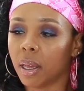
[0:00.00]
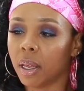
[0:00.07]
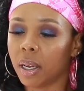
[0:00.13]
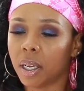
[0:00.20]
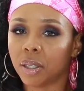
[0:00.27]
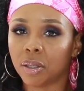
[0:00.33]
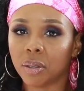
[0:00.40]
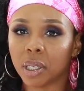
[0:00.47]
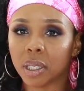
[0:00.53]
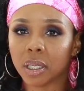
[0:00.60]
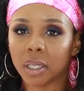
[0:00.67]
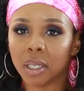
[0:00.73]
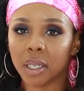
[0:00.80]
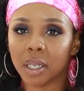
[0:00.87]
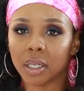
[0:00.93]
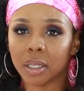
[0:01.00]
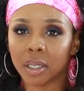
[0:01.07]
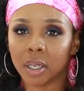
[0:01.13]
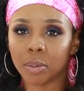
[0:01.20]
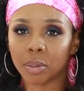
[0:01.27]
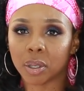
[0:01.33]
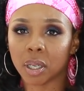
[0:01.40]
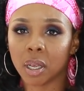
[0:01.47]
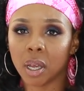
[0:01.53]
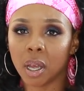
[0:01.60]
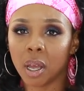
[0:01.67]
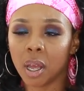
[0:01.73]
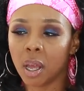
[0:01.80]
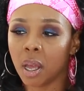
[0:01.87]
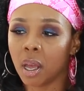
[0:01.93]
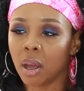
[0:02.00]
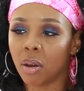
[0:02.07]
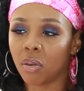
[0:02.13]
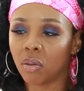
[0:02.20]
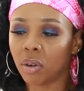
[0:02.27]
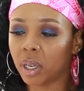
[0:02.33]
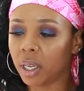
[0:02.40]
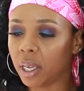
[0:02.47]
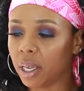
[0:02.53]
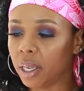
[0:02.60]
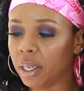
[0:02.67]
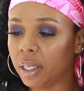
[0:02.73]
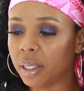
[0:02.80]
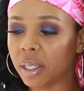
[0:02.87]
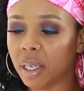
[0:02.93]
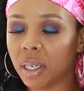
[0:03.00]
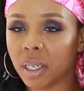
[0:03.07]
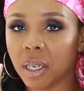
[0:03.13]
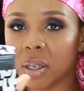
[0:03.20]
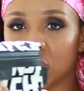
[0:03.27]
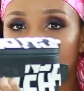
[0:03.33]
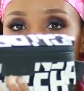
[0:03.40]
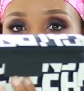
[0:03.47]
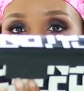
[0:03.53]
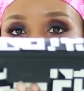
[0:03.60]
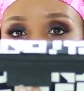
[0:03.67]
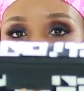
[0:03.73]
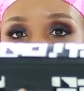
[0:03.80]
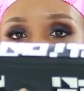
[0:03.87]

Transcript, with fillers: And as you can see, it zips really easy. And then you have